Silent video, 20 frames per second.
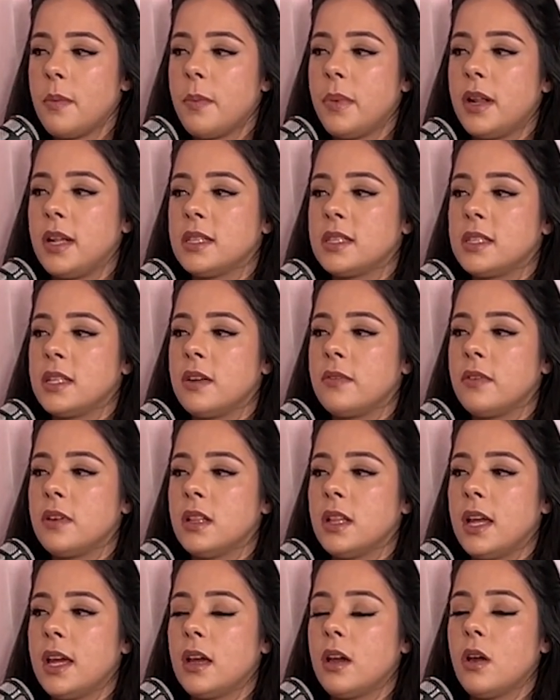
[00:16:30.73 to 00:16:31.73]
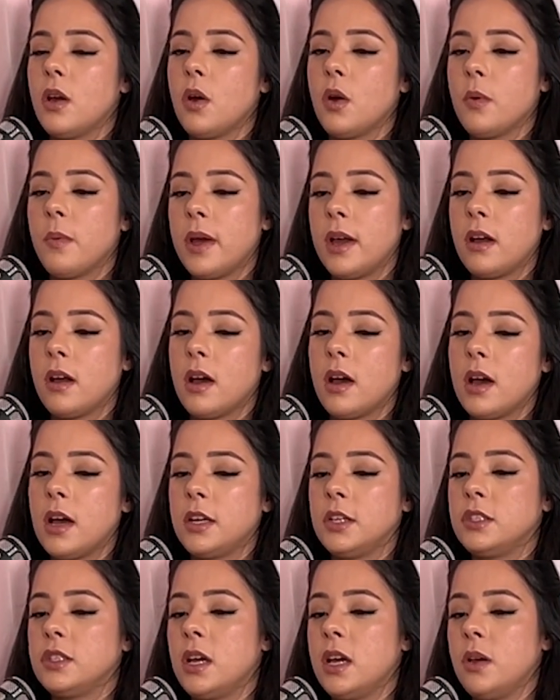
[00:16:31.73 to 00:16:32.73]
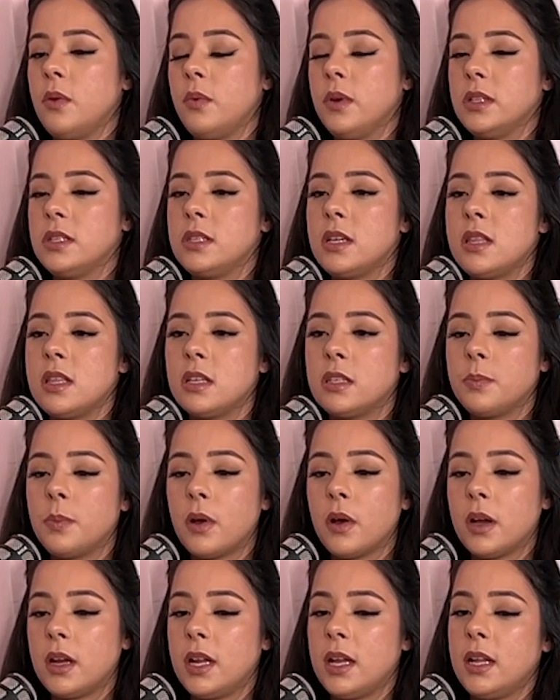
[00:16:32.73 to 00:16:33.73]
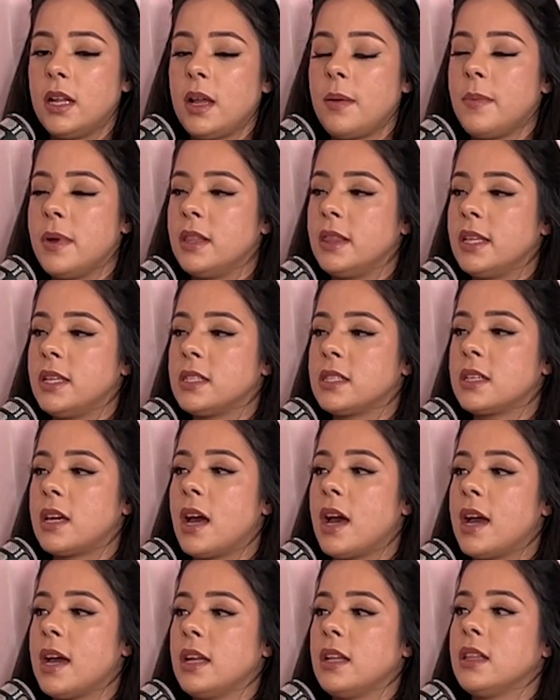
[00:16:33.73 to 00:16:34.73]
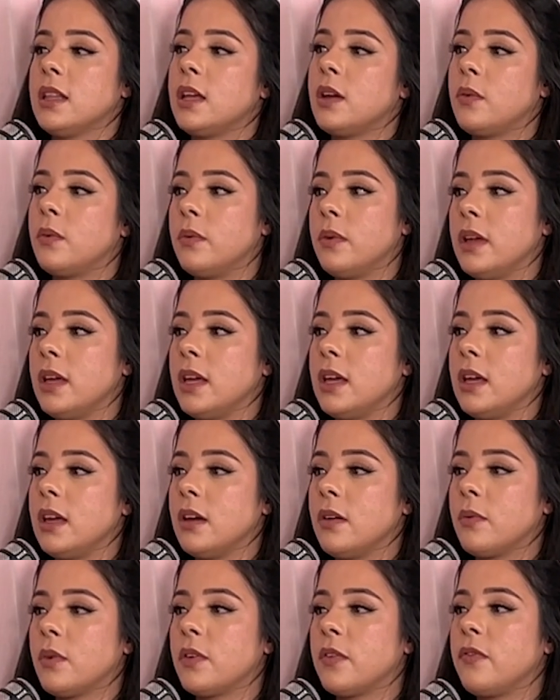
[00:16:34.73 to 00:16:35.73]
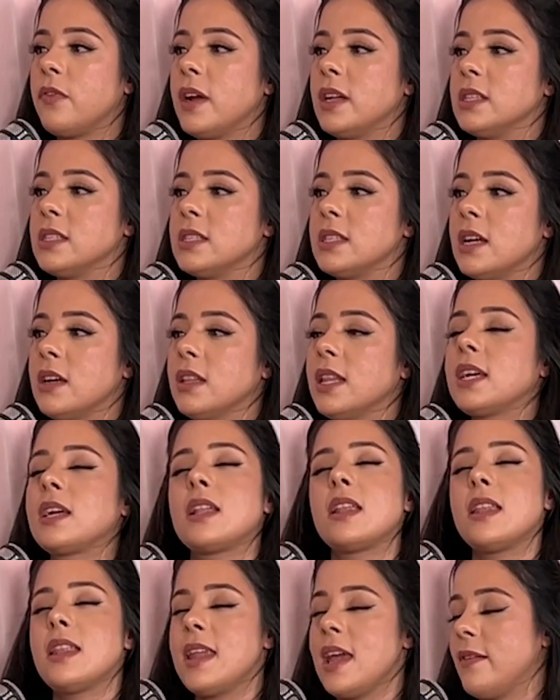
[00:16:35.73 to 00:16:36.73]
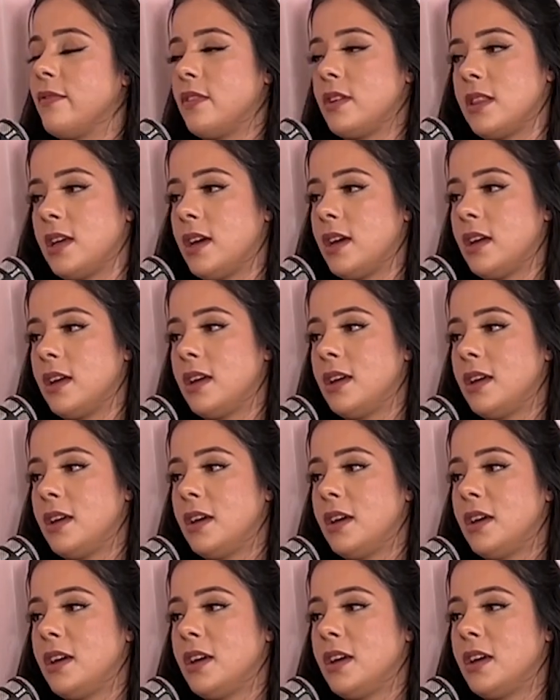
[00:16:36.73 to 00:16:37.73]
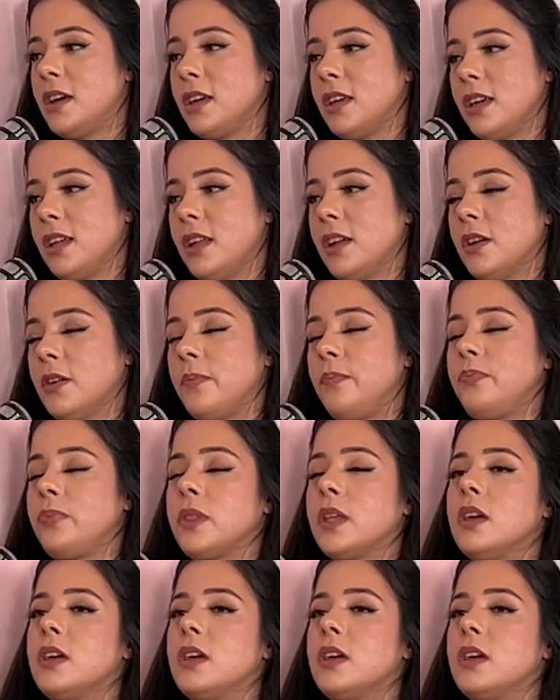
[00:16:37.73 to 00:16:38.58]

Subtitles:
But it's never like, oh my gosh, I went to this party and I met this guy and like we're friends now. Like never that. Yeah. You know?